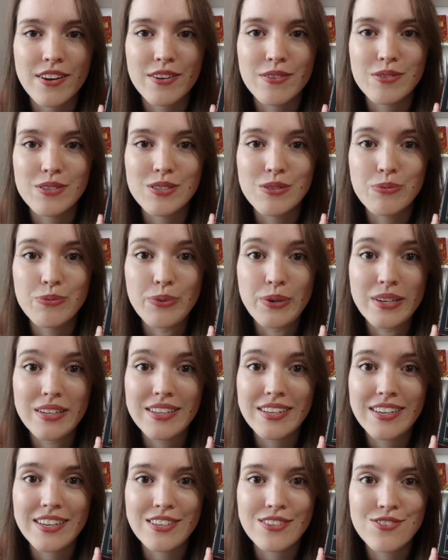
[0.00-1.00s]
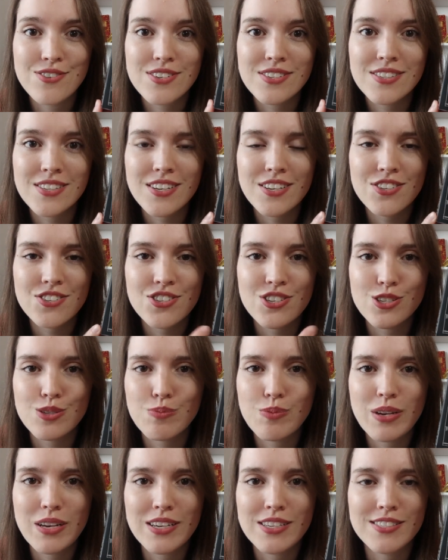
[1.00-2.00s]
thought it was really interesting
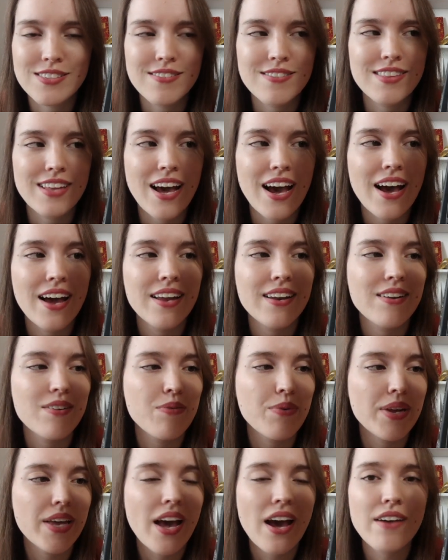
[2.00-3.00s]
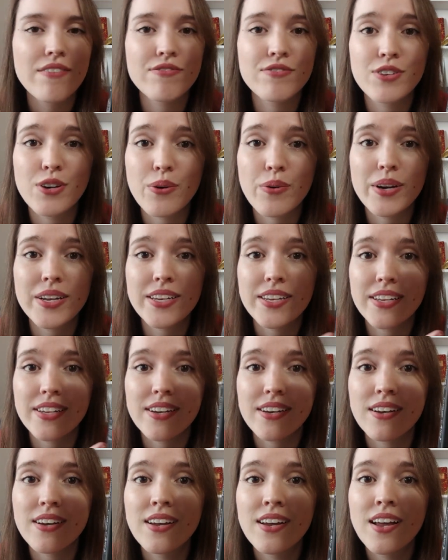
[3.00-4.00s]
just because of that. We have no
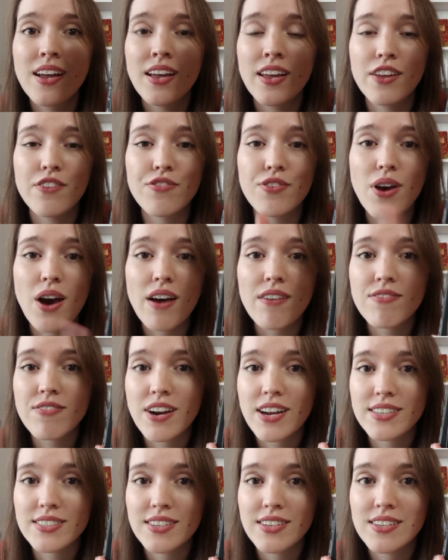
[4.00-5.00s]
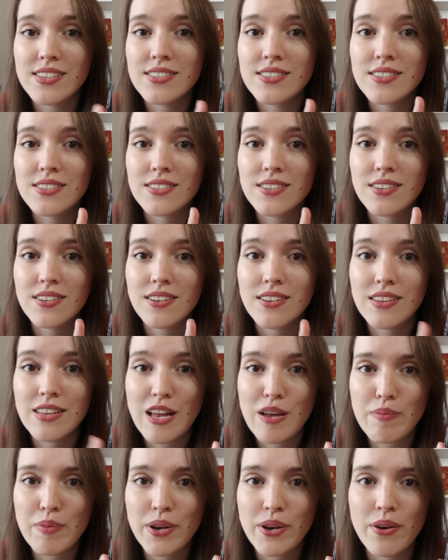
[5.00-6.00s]
idea. If you have read this,
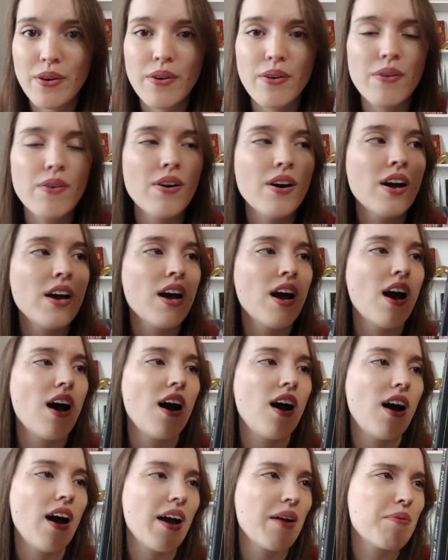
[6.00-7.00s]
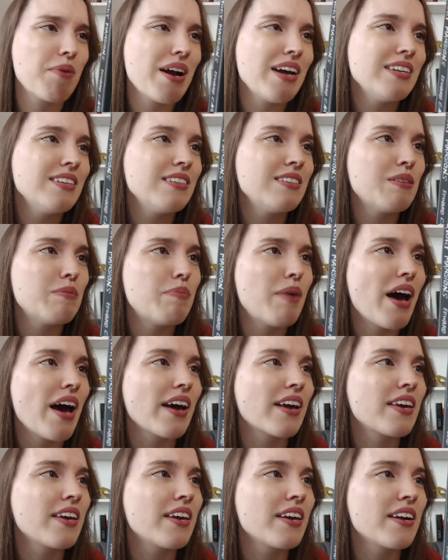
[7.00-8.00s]
let me know. I read in the
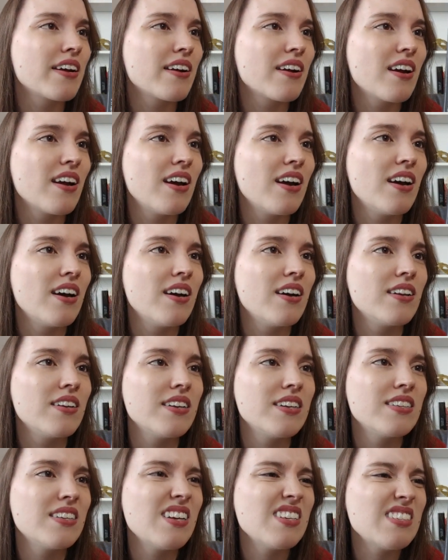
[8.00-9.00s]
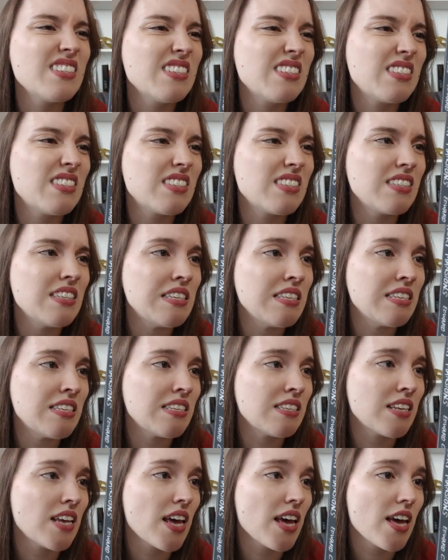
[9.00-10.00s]
back here and it doesn't
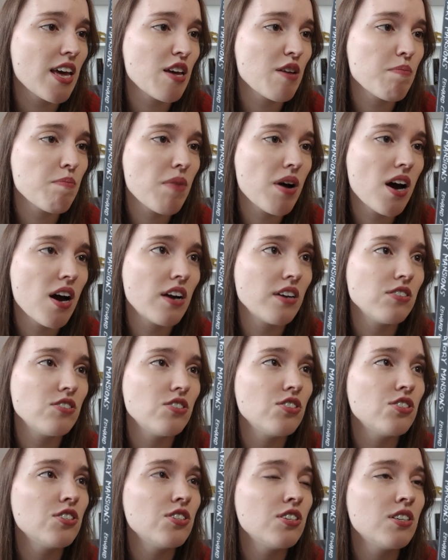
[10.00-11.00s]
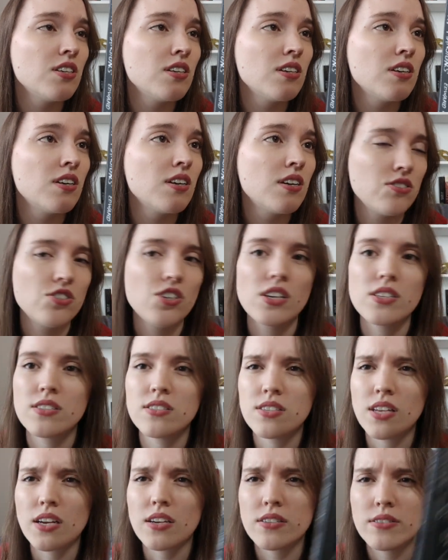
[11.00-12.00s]
say much. Just a